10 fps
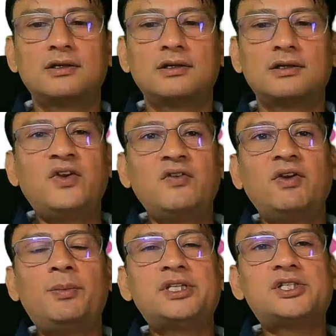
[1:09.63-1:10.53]
We will
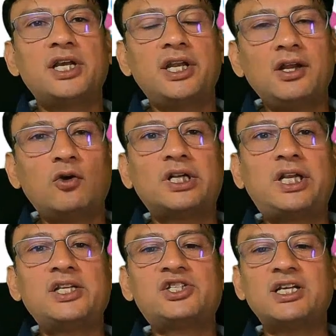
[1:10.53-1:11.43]
be sharing, or the
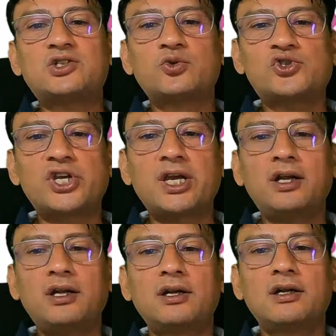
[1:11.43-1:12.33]
teacher has to share,
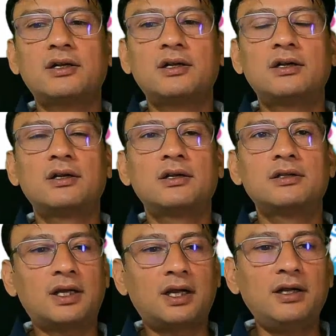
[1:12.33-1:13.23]
the
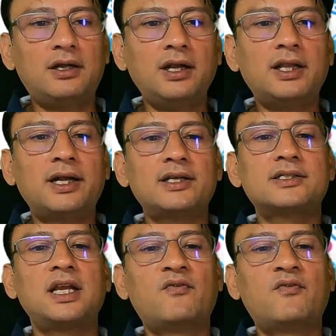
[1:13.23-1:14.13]
content that is
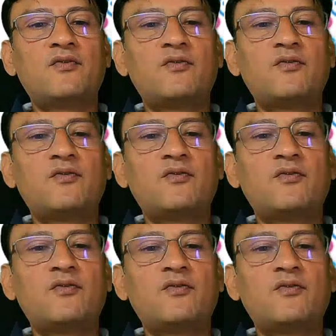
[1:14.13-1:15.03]
informative
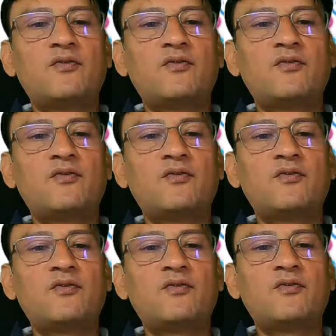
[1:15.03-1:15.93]
and helpful to the
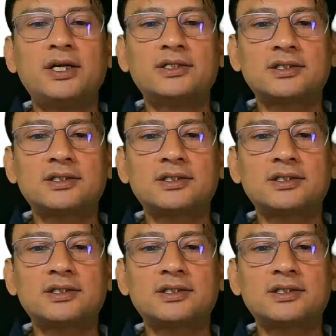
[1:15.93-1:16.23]
parents.